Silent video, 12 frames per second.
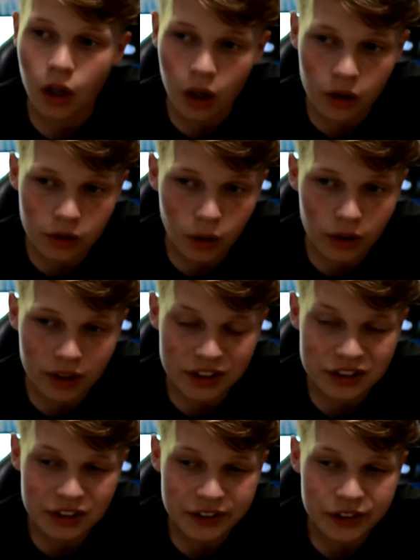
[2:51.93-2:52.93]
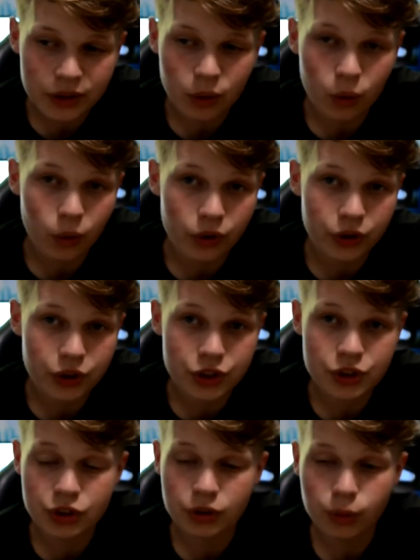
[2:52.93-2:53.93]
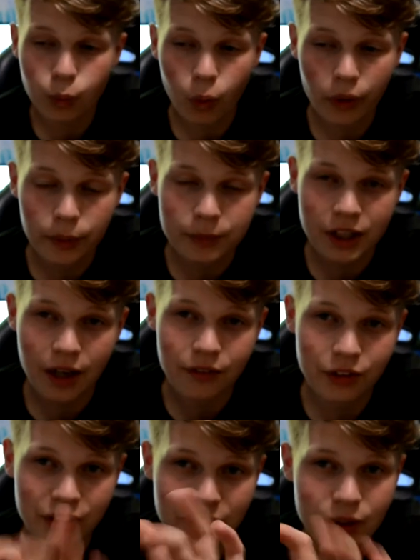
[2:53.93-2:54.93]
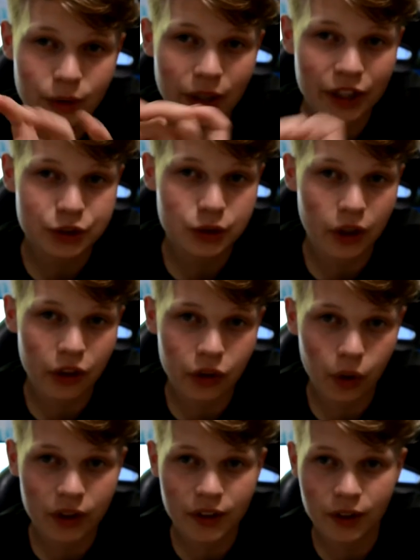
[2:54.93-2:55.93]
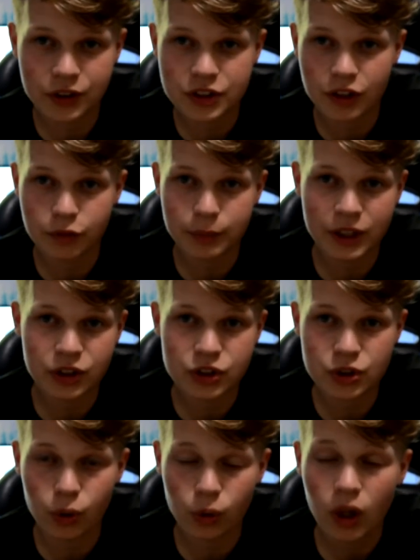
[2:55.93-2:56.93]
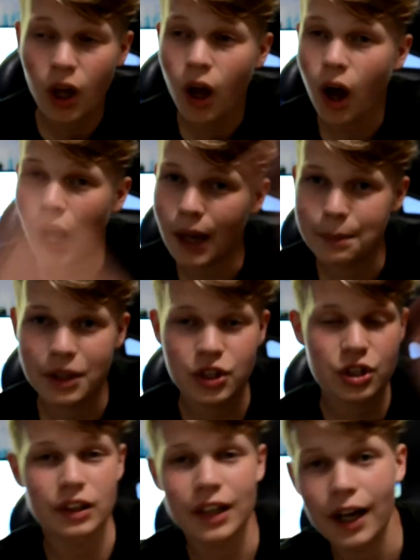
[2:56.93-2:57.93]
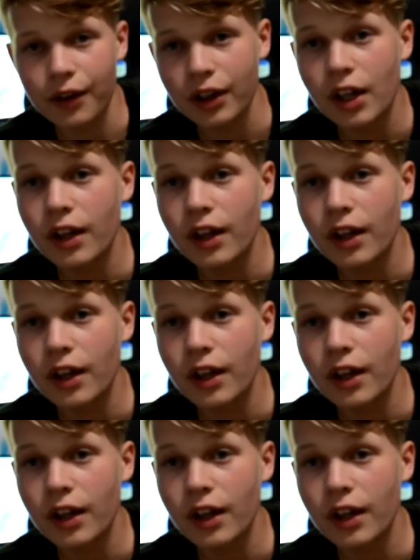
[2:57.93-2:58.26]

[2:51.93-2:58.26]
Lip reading: a lot less clicky, or you just want them to have a little extra thock in there instead of being so high-pitch and loud,